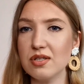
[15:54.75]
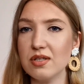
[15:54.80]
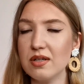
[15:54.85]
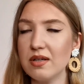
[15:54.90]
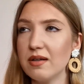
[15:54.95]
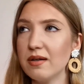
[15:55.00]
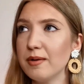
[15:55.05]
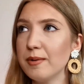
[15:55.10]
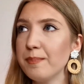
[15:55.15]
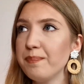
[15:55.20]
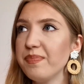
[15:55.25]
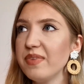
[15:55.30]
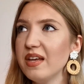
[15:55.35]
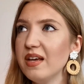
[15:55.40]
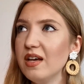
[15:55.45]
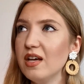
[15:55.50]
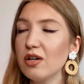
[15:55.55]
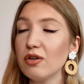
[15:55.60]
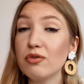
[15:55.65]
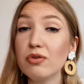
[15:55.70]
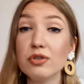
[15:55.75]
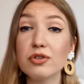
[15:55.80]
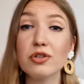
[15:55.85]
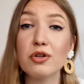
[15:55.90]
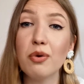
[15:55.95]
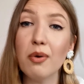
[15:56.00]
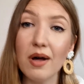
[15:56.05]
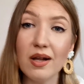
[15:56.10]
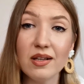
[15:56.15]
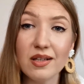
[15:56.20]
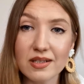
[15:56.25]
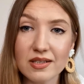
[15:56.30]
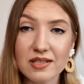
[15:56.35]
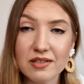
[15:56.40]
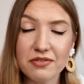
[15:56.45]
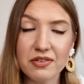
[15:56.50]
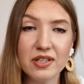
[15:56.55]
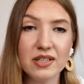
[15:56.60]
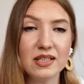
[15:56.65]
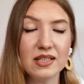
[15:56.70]
good
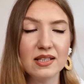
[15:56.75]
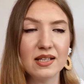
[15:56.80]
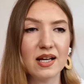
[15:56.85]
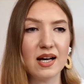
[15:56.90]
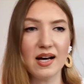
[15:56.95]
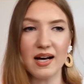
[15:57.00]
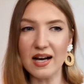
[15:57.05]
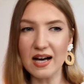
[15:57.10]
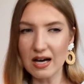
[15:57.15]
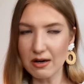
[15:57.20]
quality vanilla.